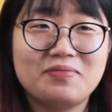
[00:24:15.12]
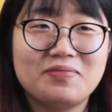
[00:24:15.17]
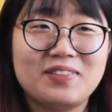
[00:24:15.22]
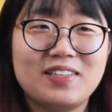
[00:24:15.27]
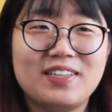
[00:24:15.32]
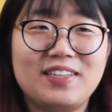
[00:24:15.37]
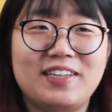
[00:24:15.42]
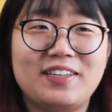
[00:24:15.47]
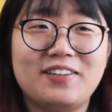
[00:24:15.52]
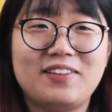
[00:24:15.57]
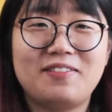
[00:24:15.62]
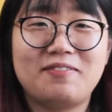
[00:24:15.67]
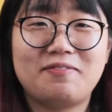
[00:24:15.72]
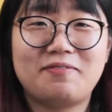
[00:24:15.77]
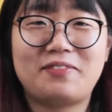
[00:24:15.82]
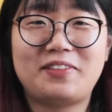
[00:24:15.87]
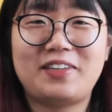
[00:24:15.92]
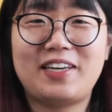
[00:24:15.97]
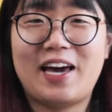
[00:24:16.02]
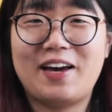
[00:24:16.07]
you know,
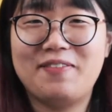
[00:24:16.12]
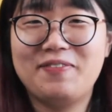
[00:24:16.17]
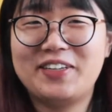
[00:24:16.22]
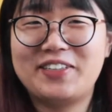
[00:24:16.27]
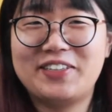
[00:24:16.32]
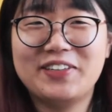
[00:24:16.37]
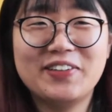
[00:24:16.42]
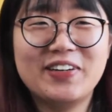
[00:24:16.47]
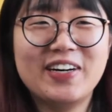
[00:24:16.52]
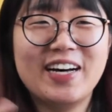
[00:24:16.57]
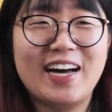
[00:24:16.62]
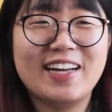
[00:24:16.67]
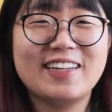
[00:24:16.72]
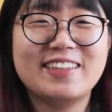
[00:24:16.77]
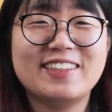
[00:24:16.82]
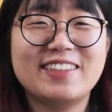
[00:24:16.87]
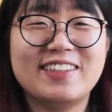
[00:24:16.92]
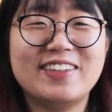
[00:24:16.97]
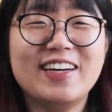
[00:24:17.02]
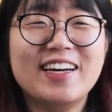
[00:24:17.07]
chemical. I
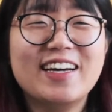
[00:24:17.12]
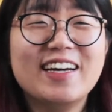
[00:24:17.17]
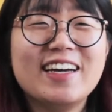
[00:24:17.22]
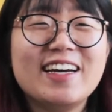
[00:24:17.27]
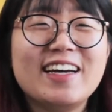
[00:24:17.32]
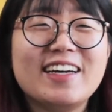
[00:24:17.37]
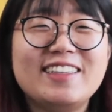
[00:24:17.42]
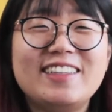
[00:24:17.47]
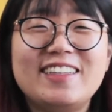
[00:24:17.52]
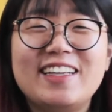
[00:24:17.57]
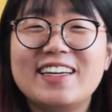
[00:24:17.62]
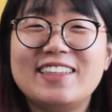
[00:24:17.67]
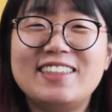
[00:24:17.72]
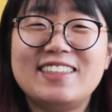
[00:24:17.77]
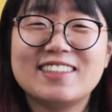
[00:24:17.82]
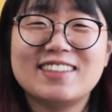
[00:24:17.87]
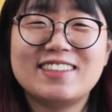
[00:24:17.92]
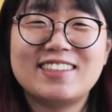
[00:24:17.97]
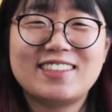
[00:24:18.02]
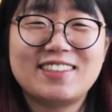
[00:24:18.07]
don't know. It
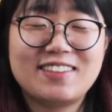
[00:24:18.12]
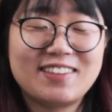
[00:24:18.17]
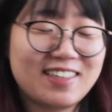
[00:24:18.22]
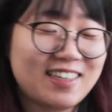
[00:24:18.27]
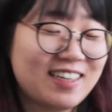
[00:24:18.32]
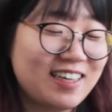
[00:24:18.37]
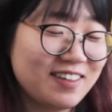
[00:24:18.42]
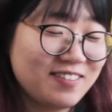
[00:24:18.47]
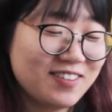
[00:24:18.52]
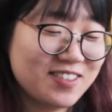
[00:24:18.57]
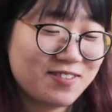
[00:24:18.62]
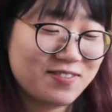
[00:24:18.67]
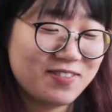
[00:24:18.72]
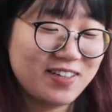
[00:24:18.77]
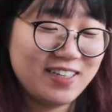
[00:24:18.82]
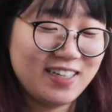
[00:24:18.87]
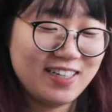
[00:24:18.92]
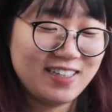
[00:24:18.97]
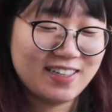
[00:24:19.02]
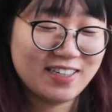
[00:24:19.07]
just gives
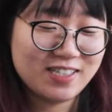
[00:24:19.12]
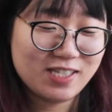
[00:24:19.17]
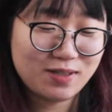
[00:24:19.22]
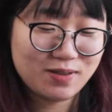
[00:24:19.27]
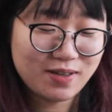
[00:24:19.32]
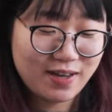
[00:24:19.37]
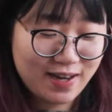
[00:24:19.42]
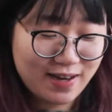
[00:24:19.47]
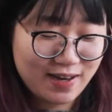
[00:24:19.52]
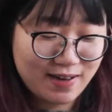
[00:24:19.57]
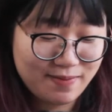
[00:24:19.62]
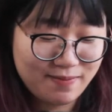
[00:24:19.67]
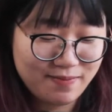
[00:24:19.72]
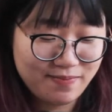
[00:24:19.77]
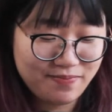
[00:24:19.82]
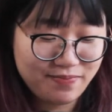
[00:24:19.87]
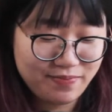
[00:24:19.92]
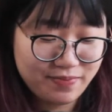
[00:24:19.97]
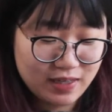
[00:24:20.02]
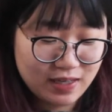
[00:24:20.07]
really nice
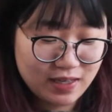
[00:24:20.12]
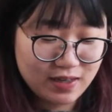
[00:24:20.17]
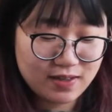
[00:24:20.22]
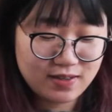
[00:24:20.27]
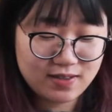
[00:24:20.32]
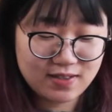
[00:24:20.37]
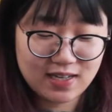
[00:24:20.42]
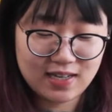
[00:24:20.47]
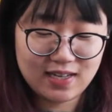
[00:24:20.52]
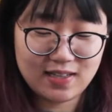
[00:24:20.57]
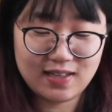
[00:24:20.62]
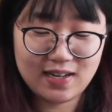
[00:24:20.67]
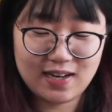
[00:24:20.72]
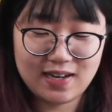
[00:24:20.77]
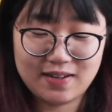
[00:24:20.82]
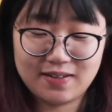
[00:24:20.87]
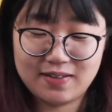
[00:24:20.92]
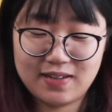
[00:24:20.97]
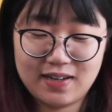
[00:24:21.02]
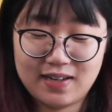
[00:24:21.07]
skin.
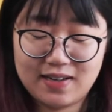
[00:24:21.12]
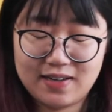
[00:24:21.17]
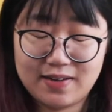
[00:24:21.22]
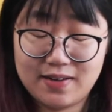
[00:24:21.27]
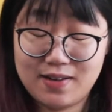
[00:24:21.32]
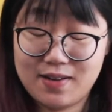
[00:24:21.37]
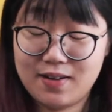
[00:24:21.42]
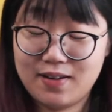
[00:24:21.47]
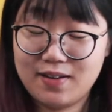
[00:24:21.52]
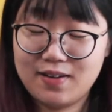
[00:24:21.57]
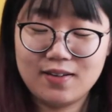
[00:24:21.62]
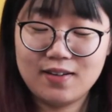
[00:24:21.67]
The